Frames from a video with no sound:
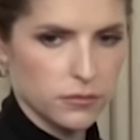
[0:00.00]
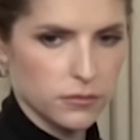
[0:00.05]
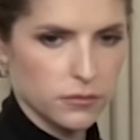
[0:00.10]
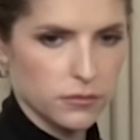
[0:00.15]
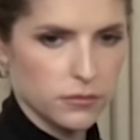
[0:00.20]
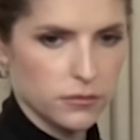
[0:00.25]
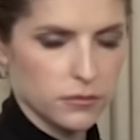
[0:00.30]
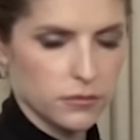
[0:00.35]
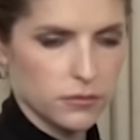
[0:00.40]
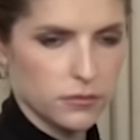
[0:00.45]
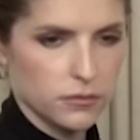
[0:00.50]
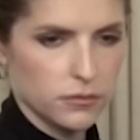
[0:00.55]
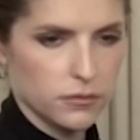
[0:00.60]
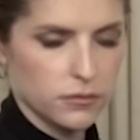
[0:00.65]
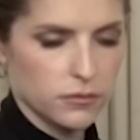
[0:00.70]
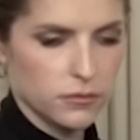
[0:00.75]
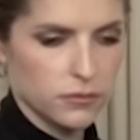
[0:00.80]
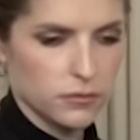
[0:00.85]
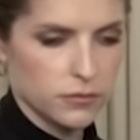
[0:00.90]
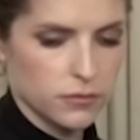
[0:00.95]

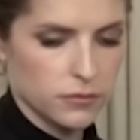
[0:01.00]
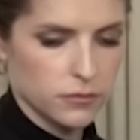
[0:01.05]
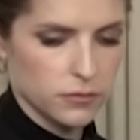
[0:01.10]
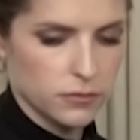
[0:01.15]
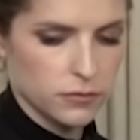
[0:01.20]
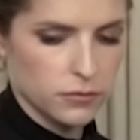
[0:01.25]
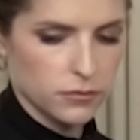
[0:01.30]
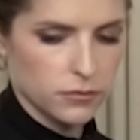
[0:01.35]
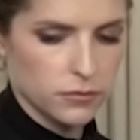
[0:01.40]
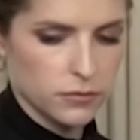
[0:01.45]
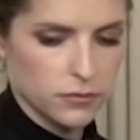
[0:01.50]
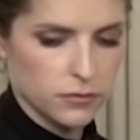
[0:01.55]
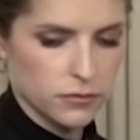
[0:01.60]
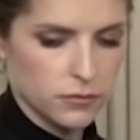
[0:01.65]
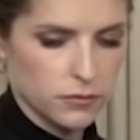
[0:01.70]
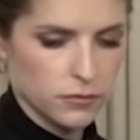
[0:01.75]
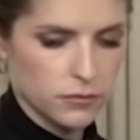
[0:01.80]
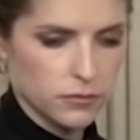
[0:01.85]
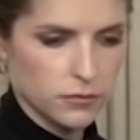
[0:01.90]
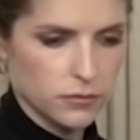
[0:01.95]

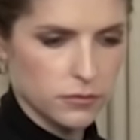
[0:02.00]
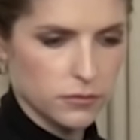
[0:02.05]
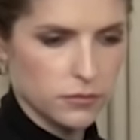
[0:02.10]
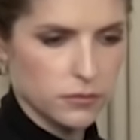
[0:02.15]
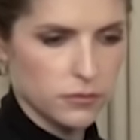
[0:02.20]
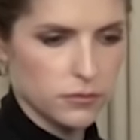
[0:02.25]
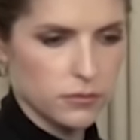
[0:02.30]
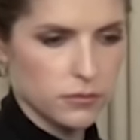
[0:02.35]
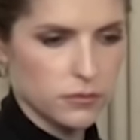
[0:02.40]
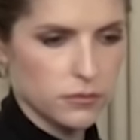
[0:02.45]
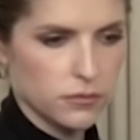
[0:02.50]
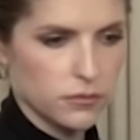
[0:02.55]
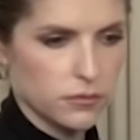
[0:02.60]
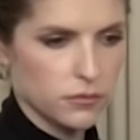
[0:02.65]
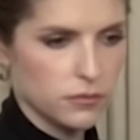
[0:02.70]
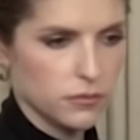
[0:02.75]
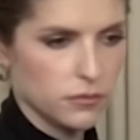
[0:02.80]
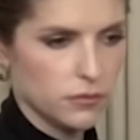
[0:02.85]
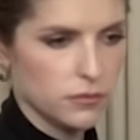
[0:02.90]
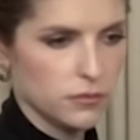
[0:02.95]

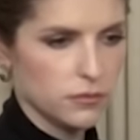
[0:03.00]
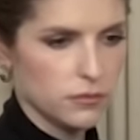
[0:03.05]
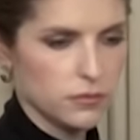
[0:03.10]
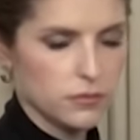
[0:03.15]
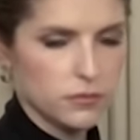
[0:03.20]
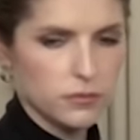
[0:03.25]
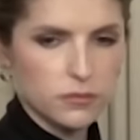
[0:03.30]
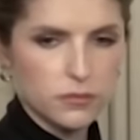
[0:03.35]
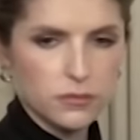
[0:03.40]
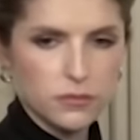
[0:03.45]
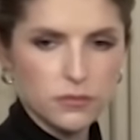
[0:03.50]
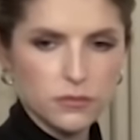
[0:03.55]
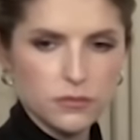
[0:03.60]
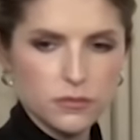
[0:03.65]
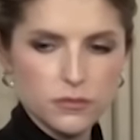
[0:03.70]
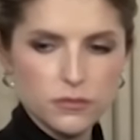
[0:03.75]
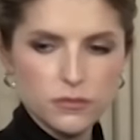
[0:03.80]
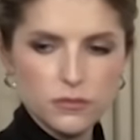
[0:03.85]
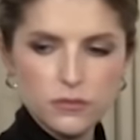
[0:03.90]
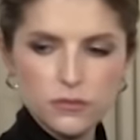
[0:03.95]

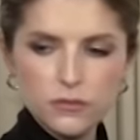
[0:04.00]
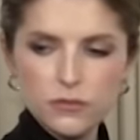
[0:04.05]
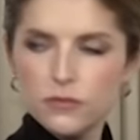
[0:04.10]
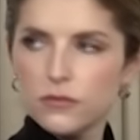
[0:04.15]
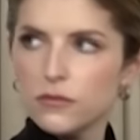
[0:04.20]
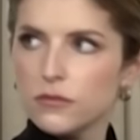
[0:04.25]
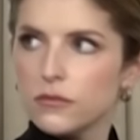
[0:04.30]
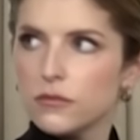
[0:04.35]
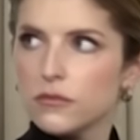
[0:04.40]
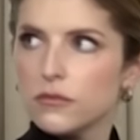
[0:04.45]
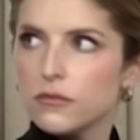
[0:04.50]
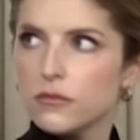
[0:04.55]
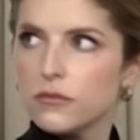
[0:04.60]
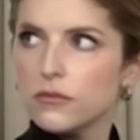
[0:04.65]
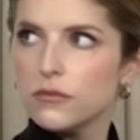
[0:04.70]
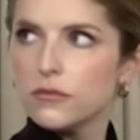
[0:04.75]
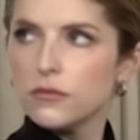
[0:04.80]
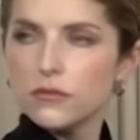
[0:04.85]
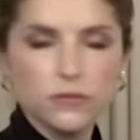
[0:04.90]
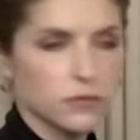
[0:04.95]
This person isn't speaking.